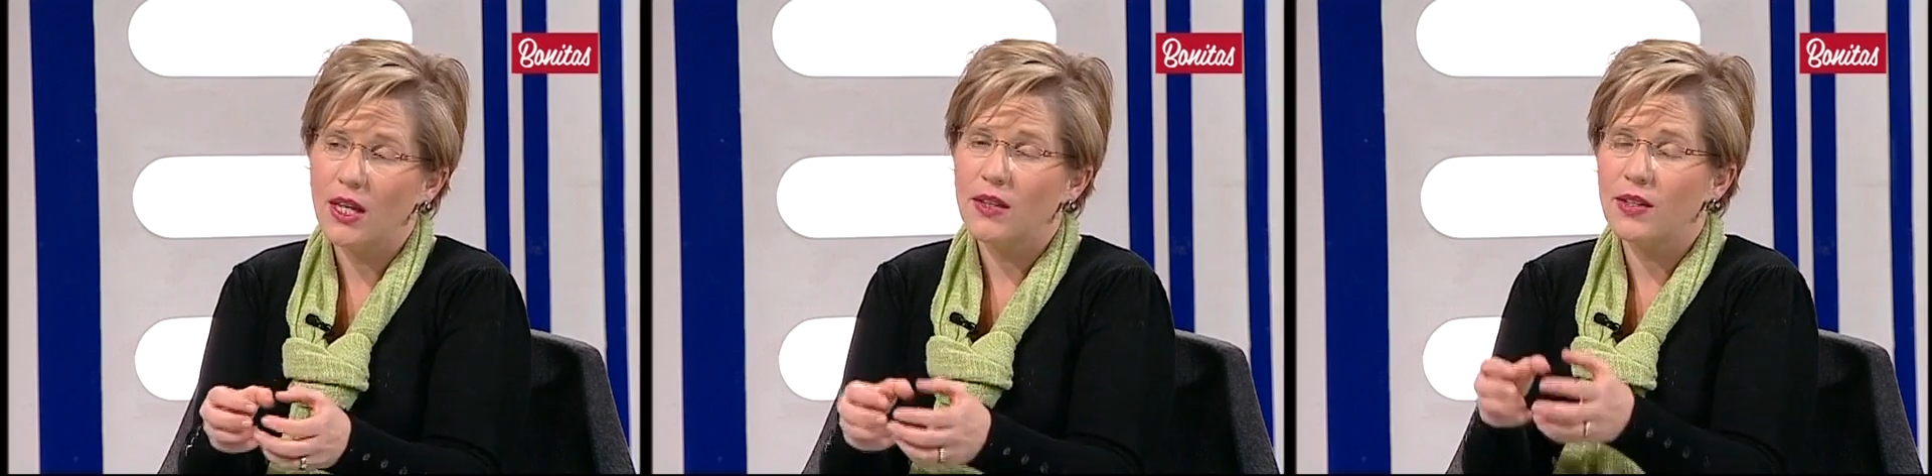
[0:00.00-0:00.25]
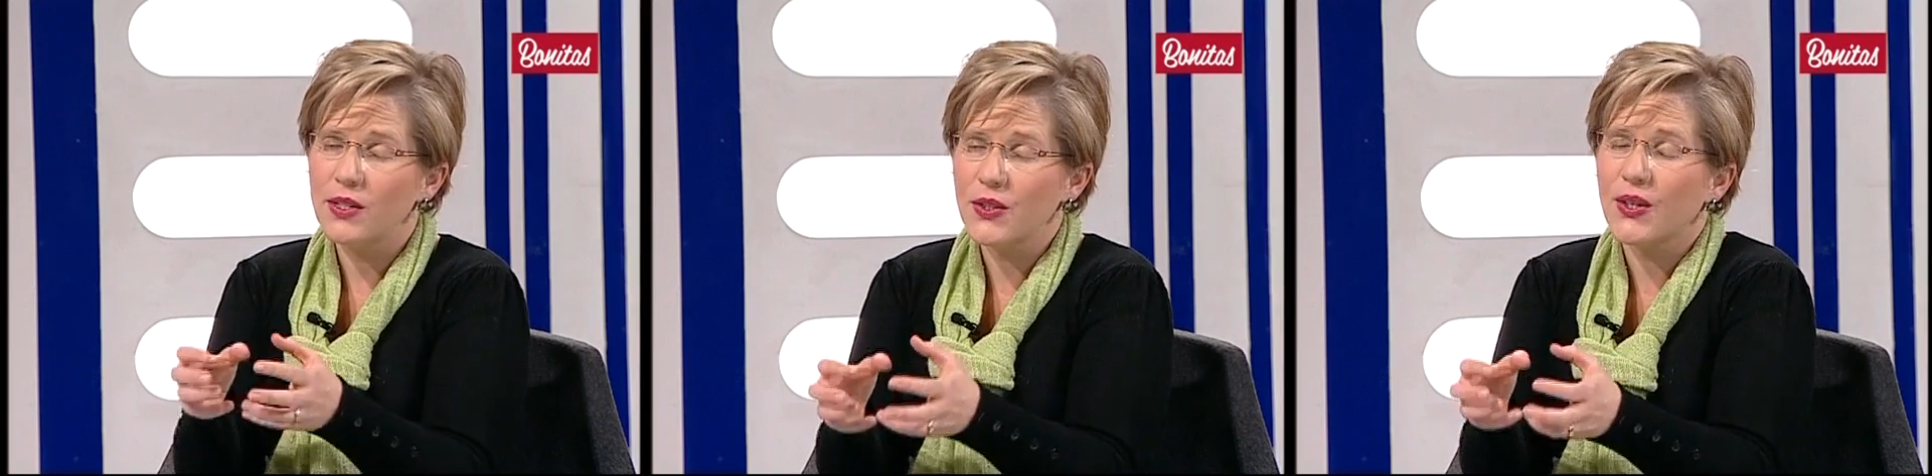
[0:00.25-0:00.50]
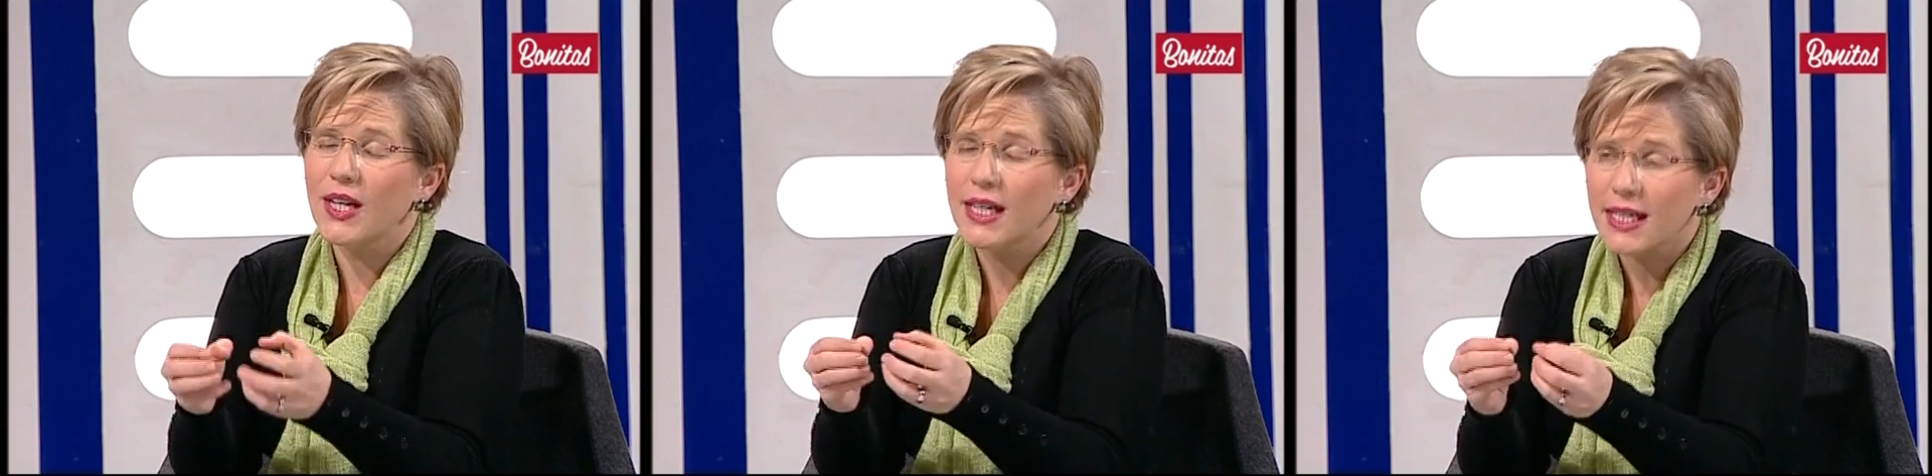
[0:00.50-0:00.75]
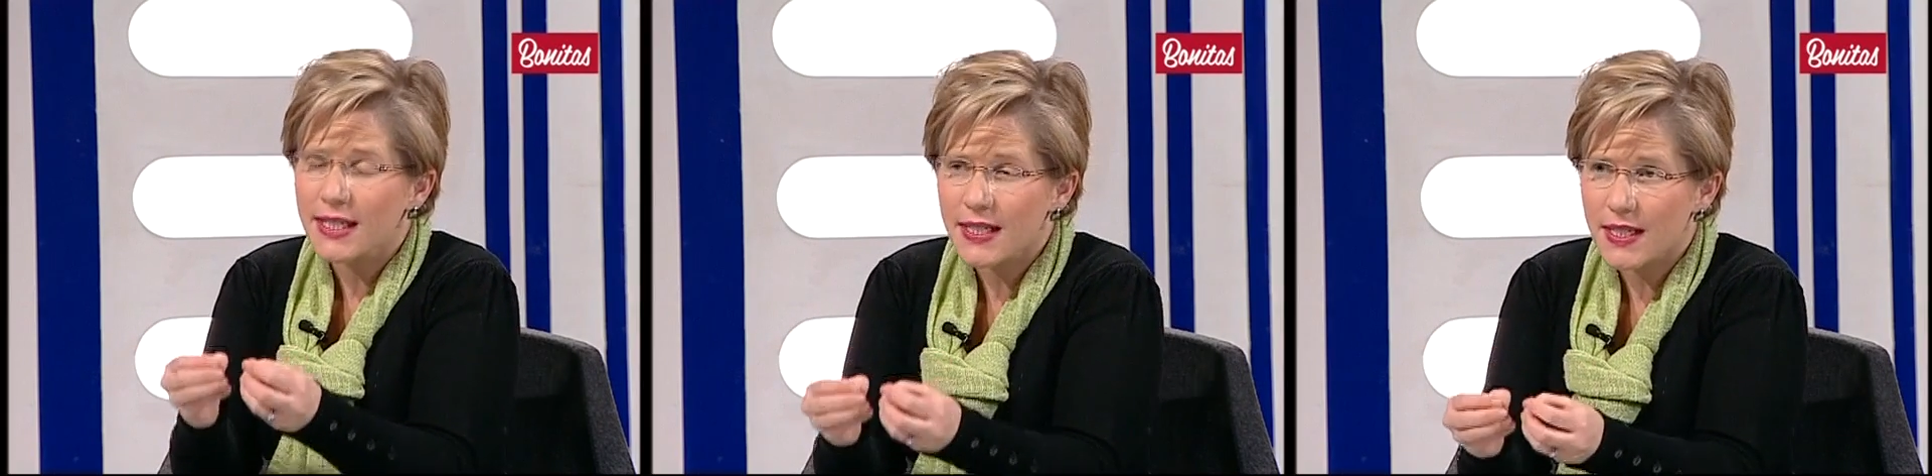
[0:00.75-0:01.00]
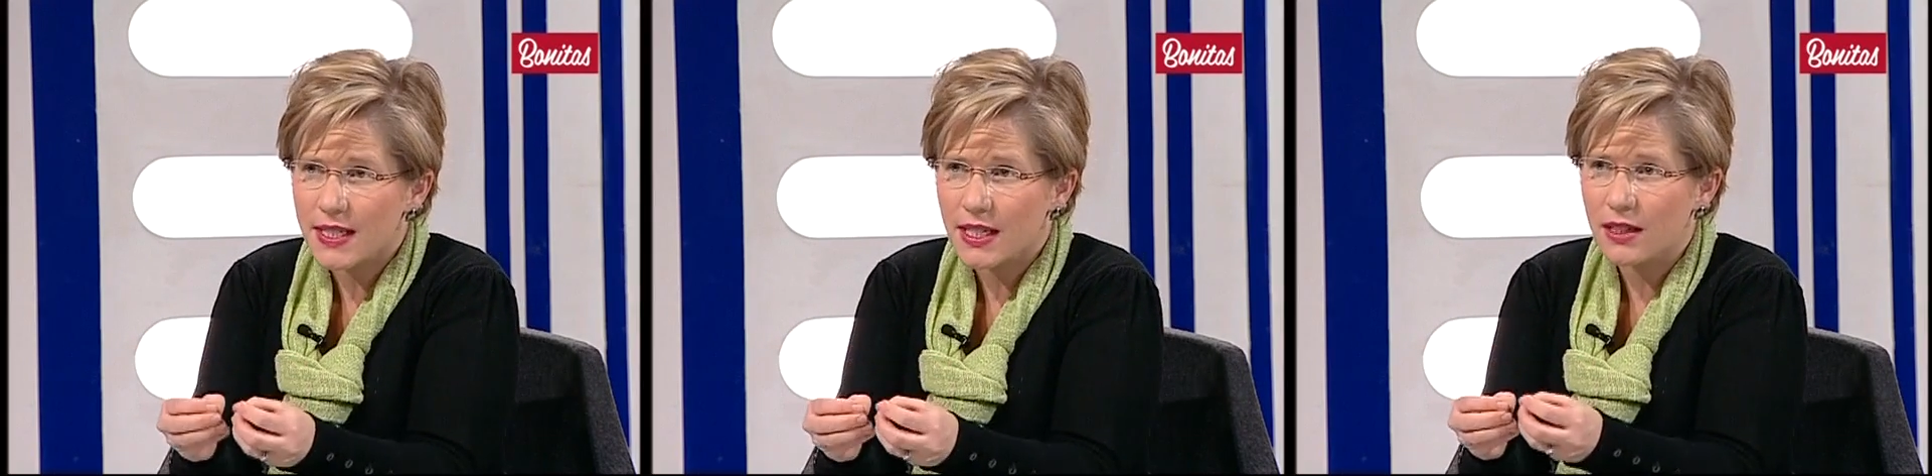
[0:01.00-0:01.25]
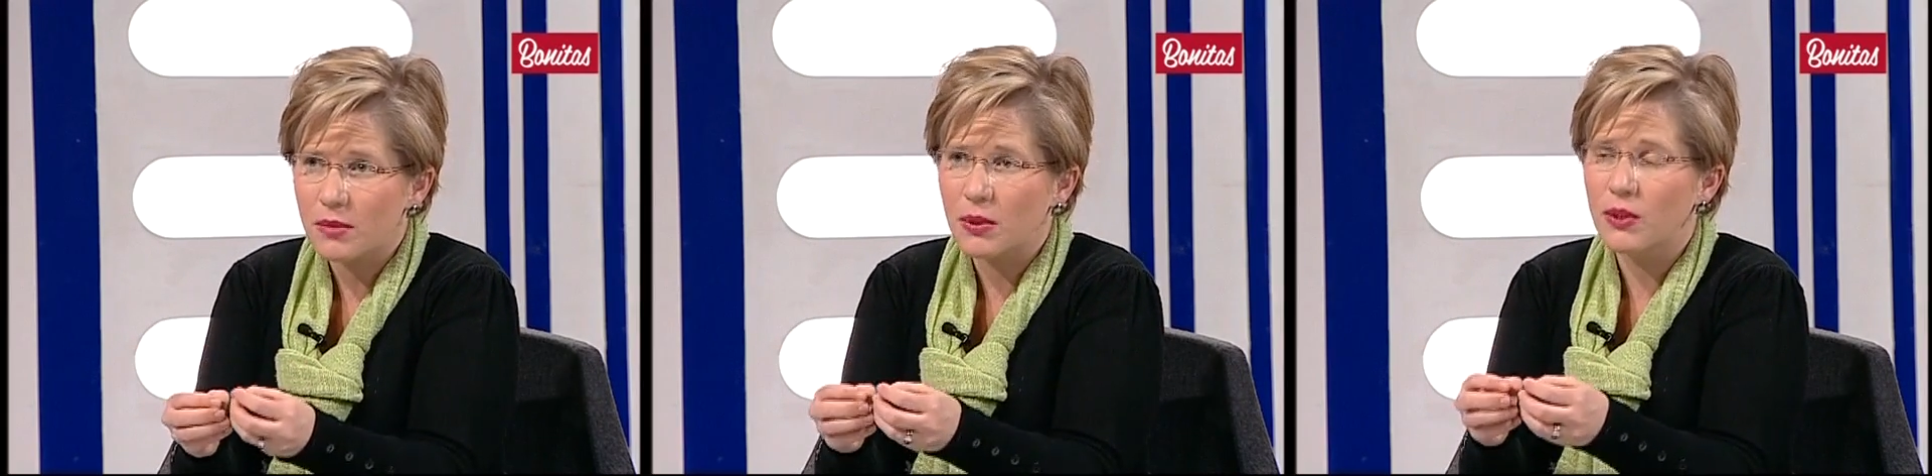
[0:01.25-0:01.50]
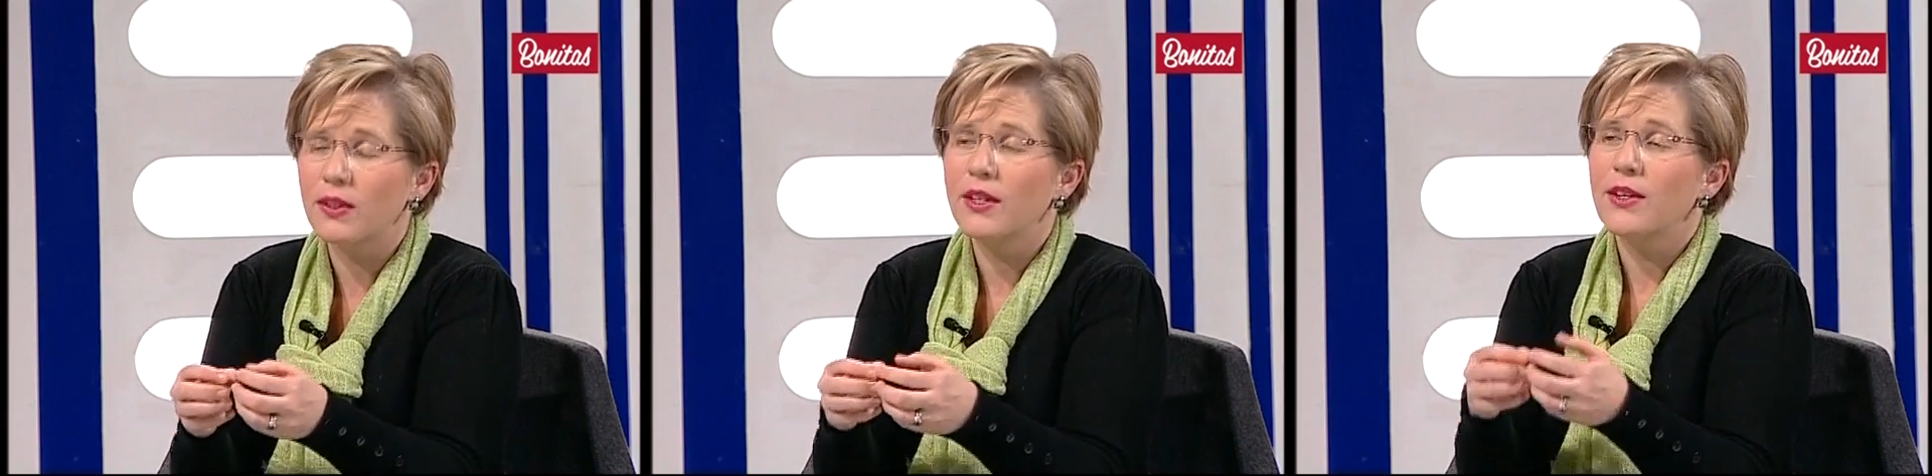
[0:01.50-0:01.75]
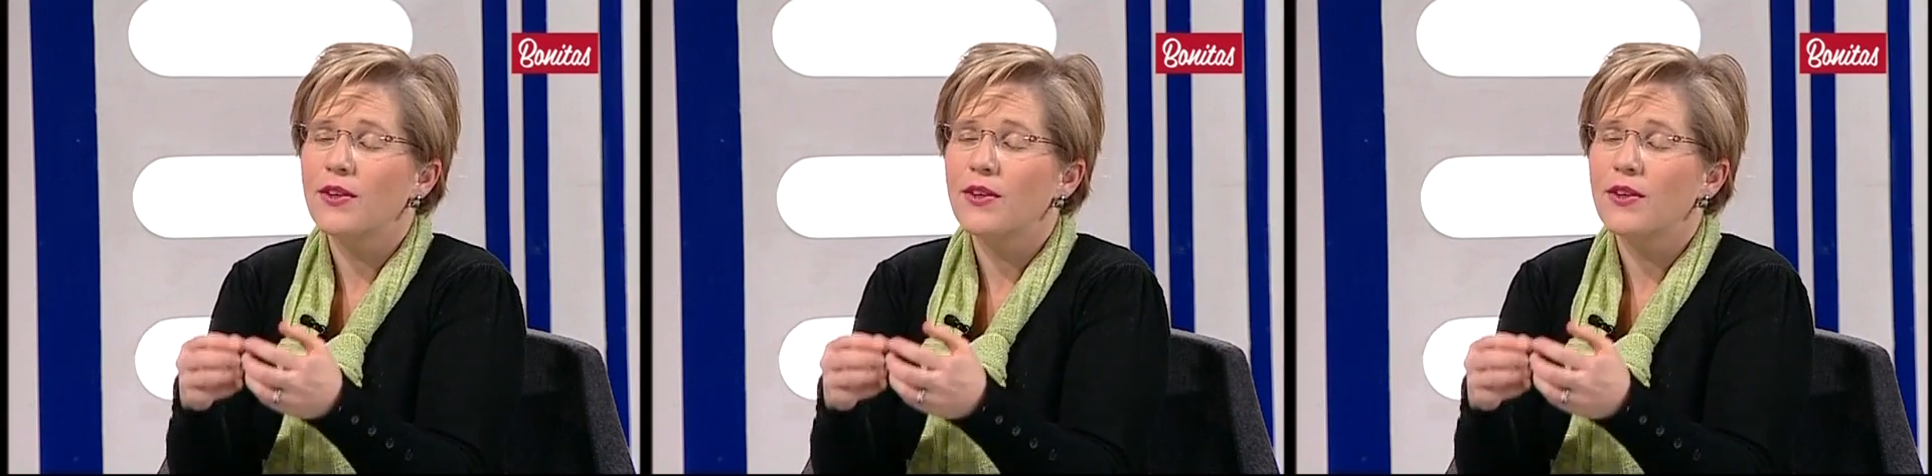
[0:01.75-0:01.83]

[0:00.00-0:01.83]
These are unstable,